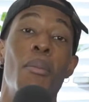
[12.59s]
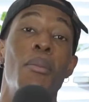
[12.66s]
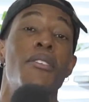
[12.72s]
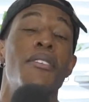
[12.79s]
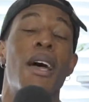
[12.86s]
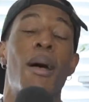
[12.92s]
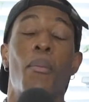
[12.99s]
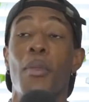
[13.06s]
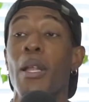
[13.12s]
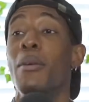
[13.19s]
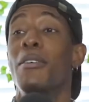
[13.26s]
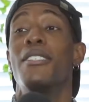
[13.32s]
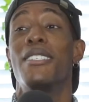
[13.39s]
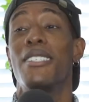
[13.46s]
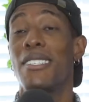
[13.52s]
Let
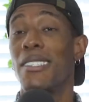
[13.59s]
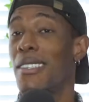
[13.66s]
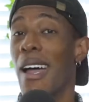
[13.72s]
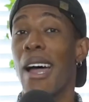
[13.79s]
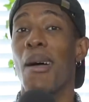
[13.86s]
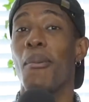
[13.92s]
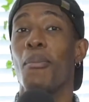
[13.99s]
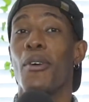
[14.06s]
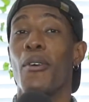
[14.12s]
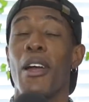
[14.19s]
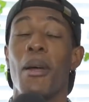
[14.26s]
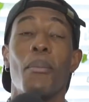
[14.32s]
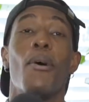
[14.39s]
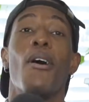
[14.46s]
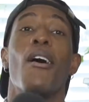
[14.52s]
me stop. All
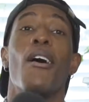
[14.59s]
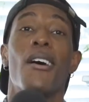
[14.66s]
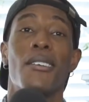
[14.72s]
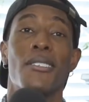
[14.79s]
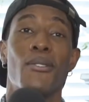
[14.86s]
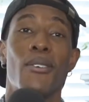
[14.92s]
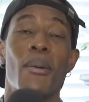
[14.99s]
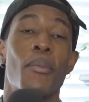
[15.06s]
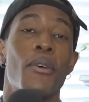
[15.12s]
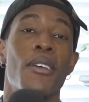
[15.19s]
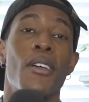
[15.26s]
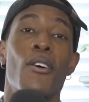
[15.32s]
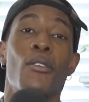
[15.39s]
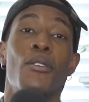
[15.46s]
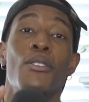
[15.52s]
right, pause. All right, but
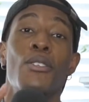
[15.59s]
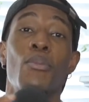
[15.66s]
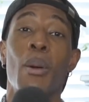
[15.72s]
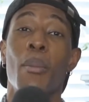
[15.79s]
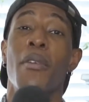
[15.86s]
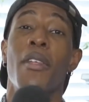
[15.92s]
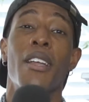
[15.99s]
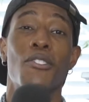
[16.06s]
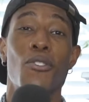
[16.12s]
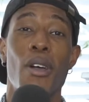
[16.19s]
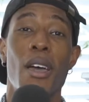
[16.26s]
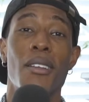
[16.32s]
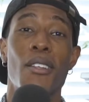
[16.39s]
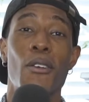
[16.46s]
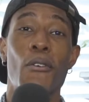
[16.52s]
yo, you remember that
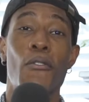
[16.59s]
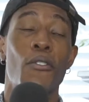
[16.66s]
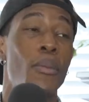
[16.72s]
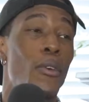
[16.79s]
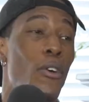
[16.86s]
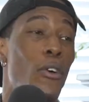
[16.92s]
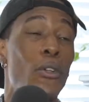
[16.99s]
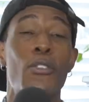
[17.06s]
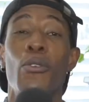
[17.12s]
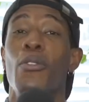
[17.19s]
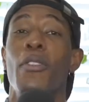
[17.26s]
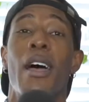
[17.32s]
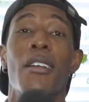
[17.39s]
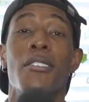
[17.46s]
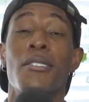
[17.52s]
track though from the early
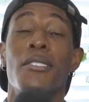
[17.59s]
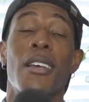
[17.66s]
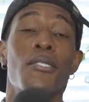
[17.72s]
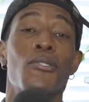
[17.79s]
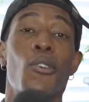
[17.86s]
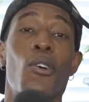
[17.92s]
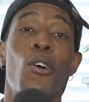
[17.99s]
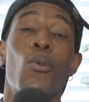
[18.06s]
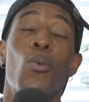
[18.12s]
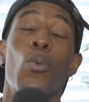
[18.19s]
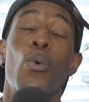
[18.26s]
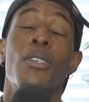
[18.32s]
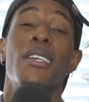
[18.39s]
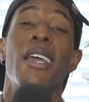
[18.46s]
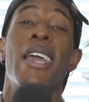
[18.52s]
2000s? That song
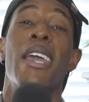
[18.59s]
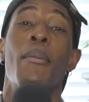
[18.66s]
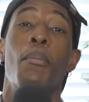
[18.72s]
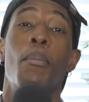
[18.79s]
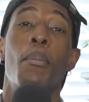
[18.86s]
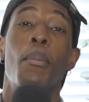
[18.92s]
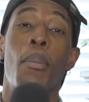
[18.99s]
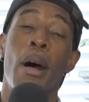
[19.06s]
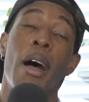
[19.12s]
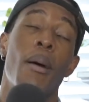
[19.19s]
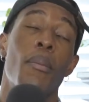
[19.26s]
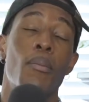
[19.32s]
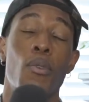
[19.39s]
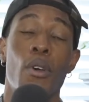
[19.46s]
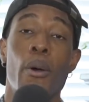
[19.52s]
was a
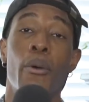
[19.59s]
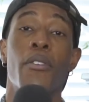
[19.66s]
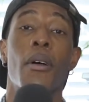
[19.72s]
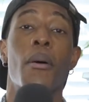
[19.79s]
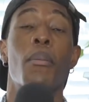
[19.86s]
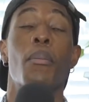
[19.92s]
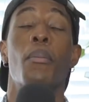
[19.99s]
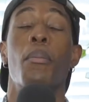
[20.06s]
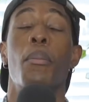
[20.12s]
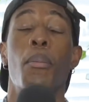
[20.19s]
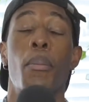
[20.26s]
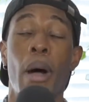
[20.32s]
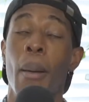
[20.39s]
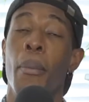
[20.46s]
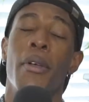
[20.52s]
bop, bro. It was a
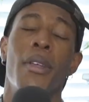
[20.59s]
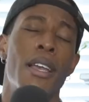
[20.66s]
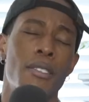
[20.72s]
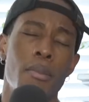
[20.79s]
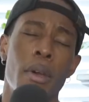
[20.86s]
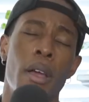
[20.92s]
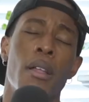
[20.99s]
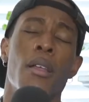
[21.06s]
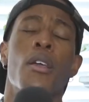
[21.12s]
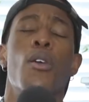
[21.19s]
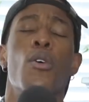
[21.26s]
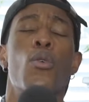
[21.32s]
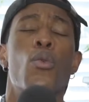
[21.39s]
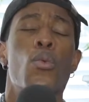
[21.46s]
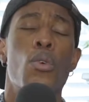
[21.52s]
bop. Like this, man.
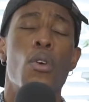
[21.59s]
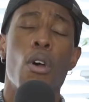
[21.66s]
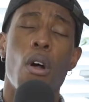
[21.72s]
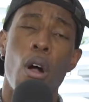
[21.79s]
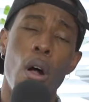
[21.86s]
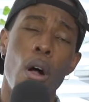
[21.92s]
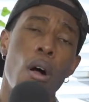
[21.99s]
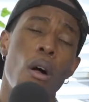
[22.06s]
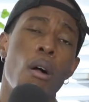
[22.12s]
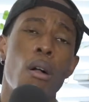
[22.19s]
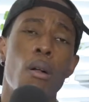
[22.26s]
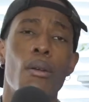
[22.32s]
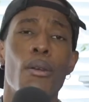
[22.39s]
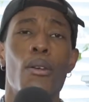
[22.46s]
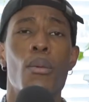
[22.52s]
We are
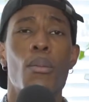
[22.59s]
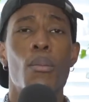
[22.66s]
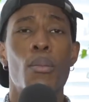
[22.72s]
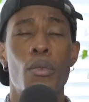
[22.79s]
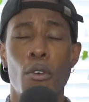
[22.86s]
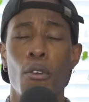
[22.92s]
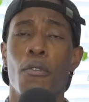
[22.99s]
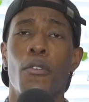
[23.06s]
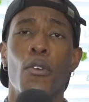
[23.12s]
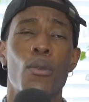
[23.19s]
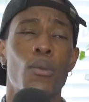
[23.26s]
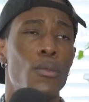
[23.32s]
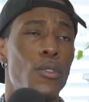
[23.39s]
all beautiful.